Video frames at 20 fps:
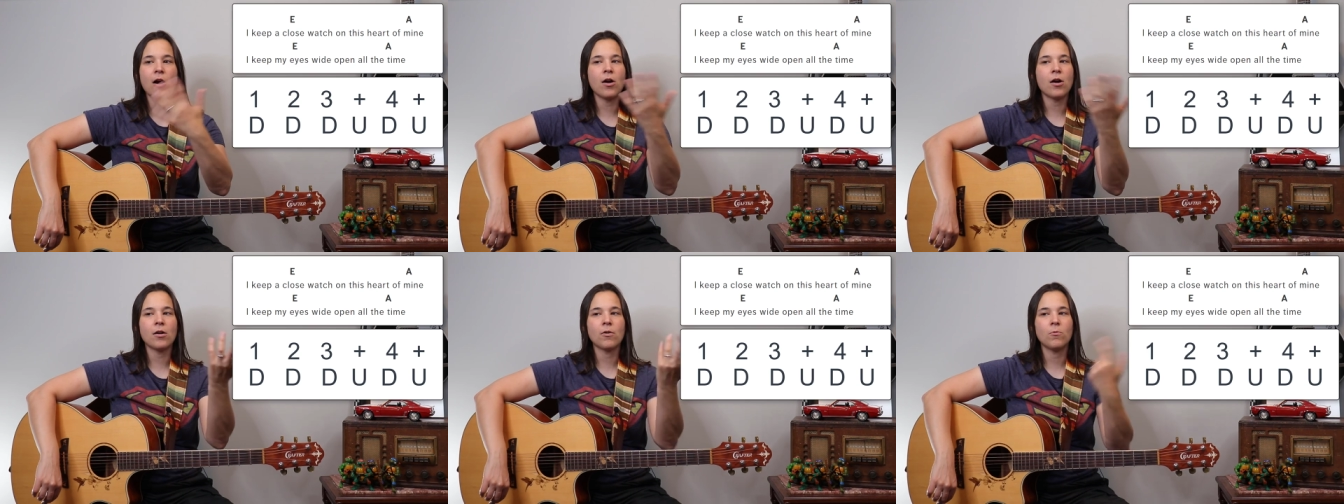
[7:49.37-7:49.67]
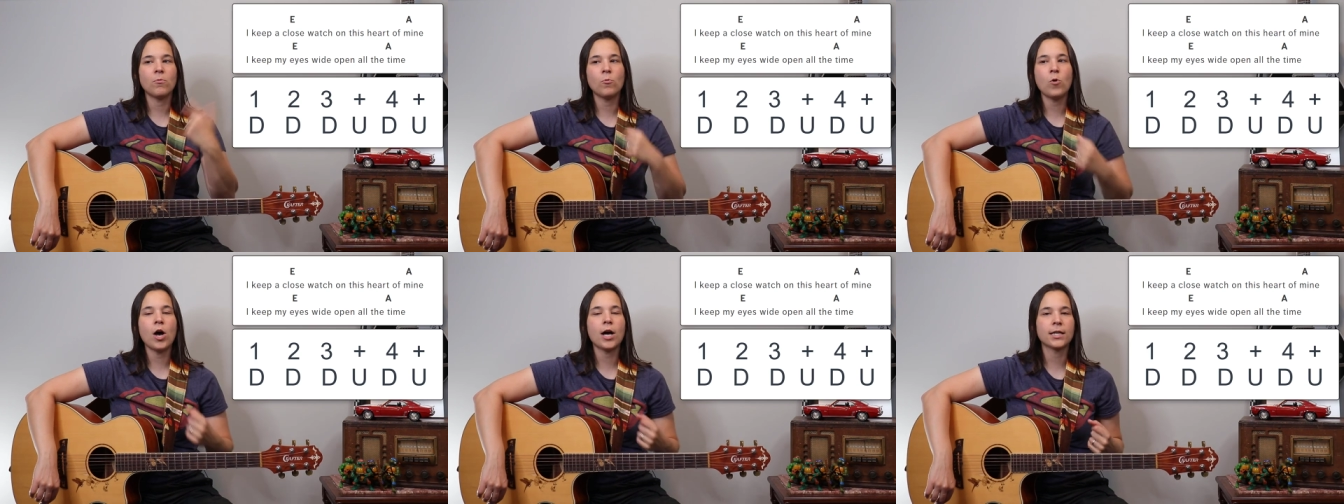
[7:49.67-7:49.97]

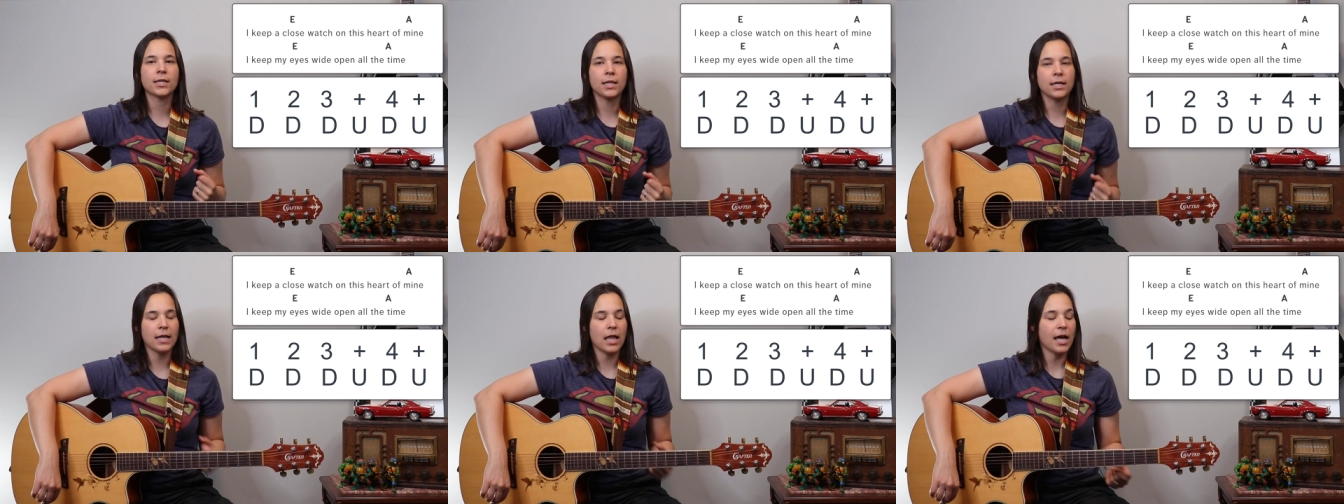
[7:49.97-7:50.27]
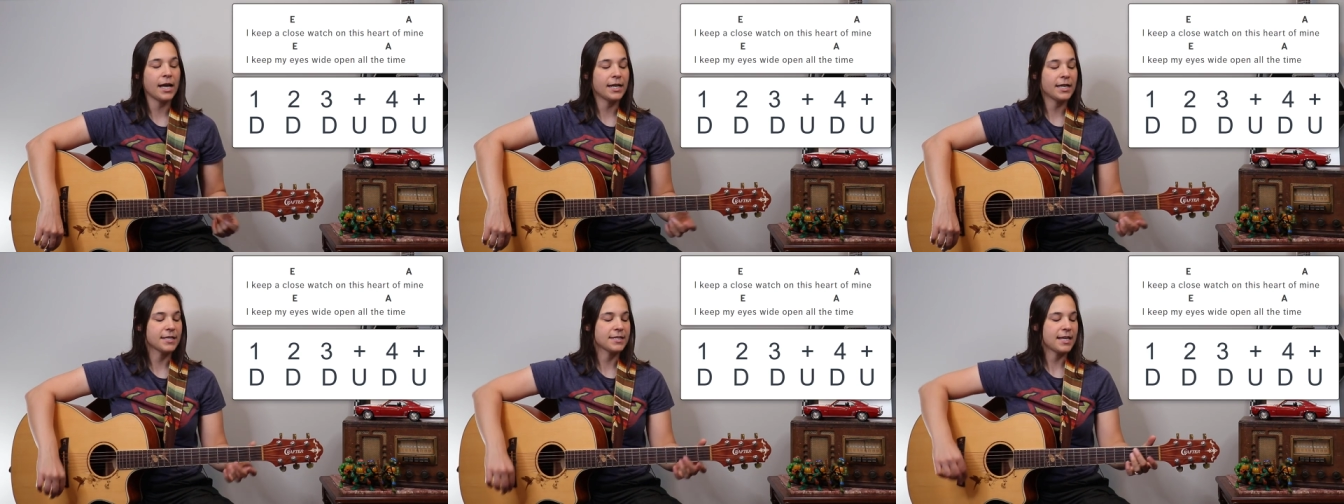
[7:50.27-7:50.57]
our walk the
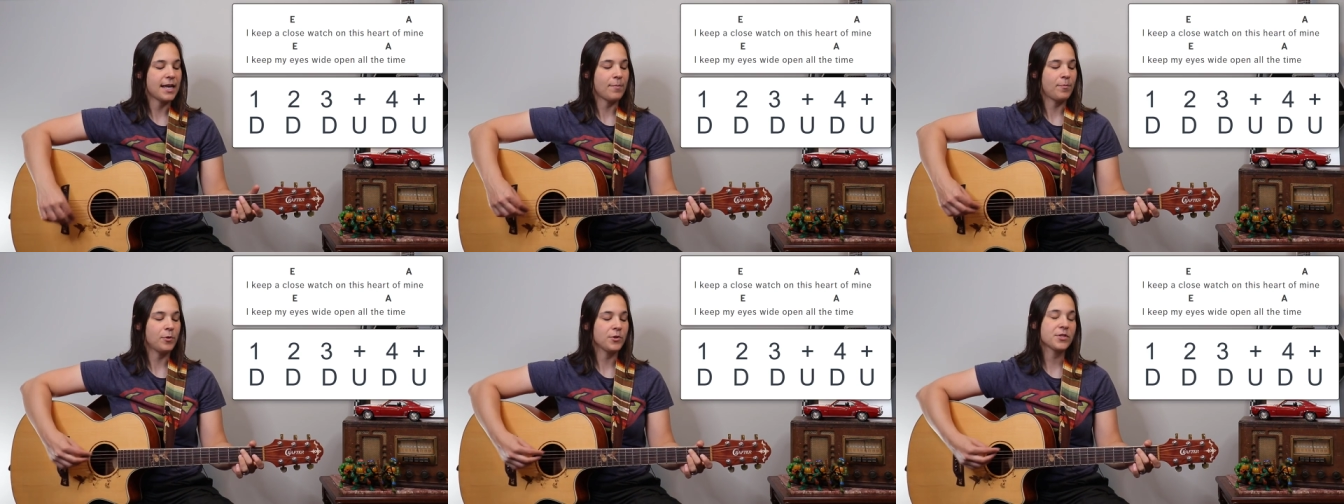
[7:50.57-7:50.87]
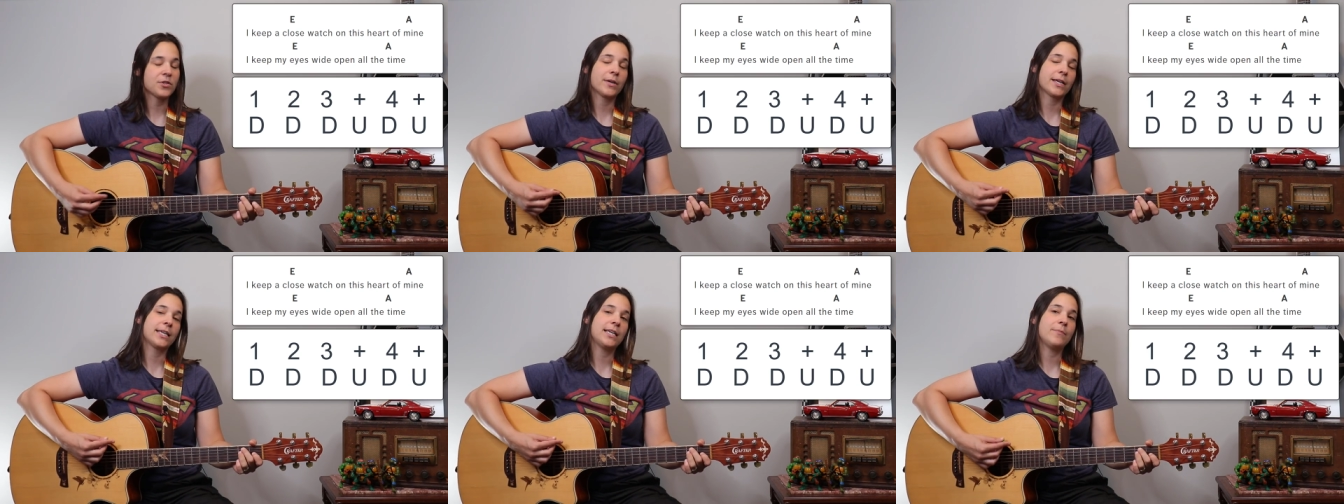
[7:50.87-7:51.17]
line example
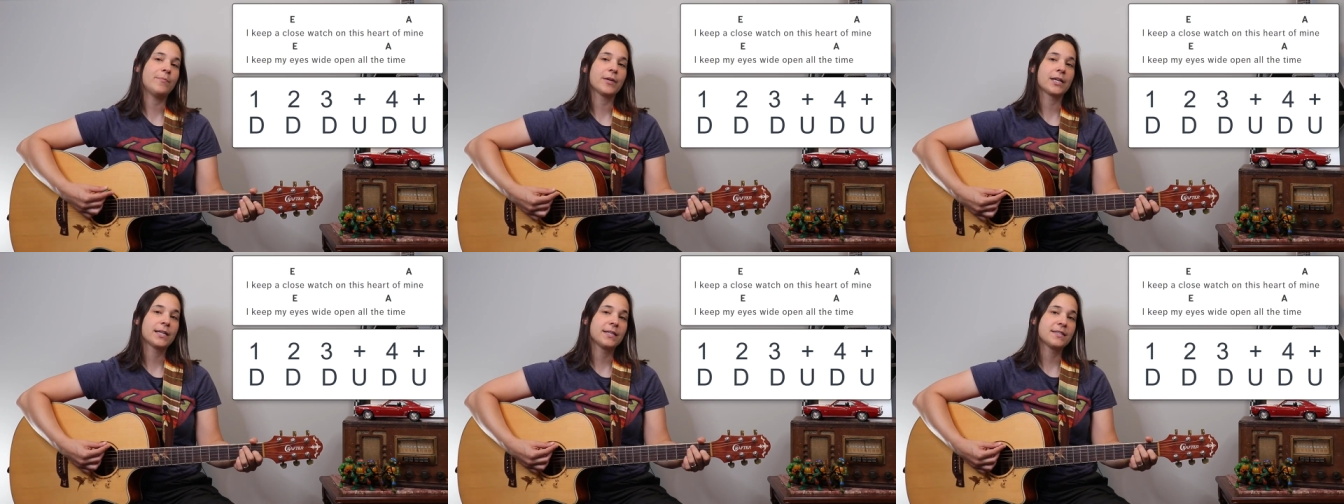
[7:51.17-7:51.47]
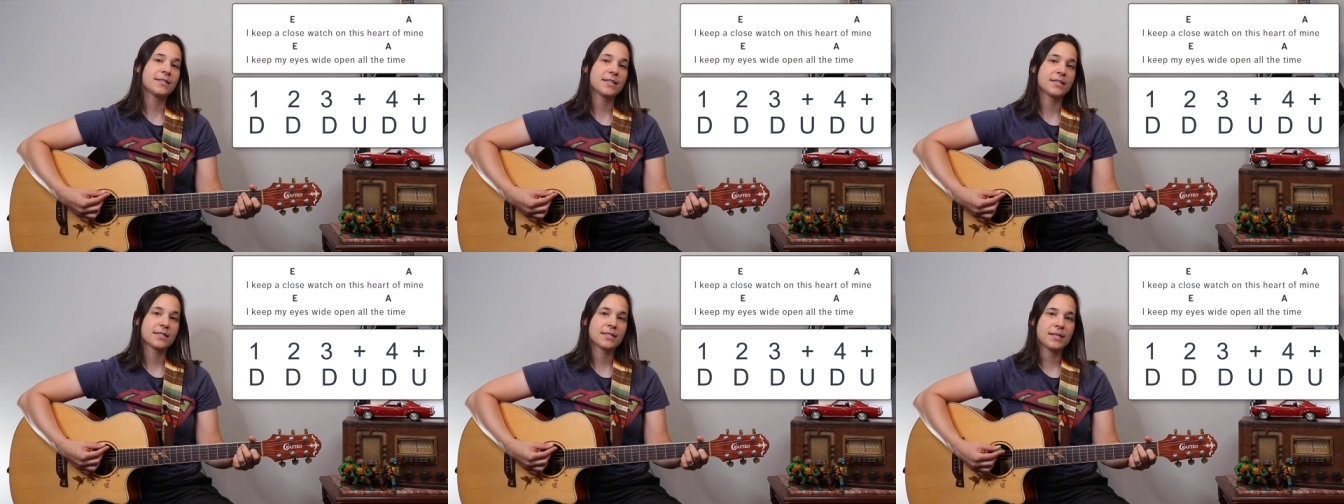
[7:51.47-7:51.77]
so I keep it
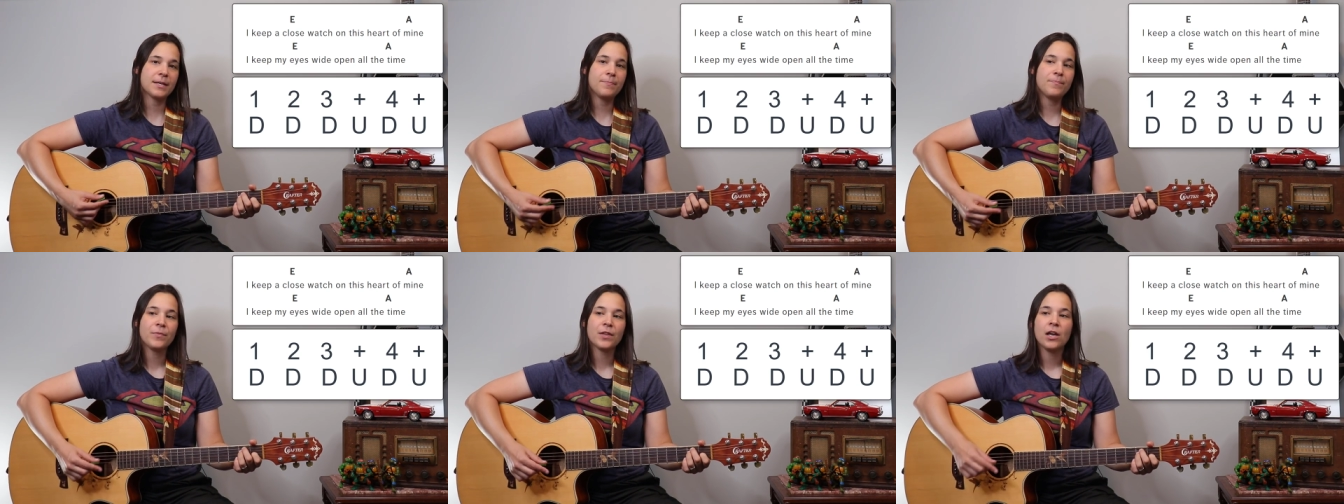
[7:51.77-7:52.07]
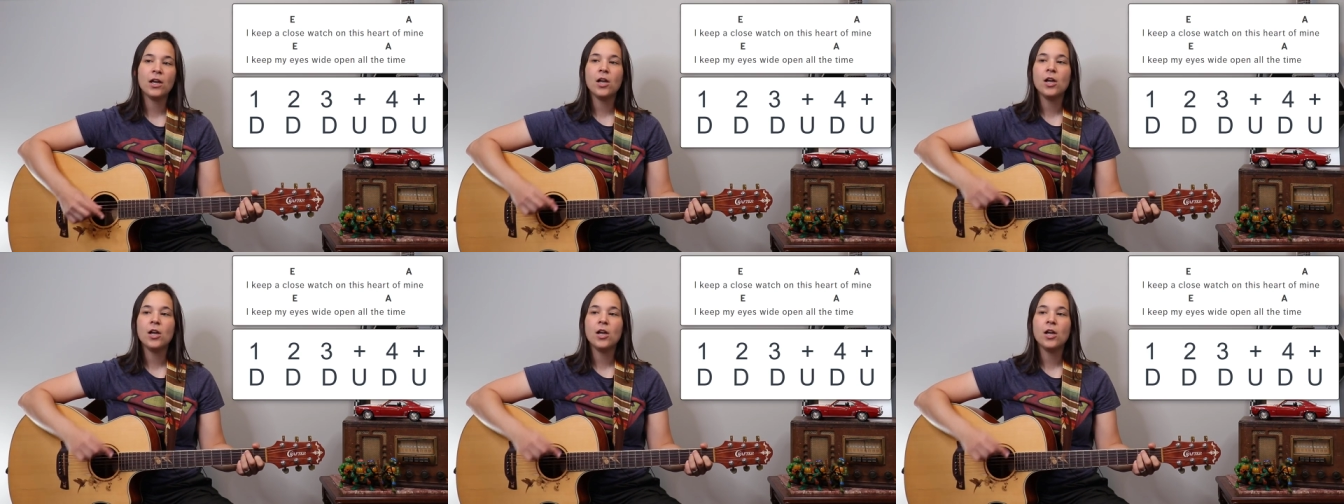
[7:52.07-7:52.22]
consistent.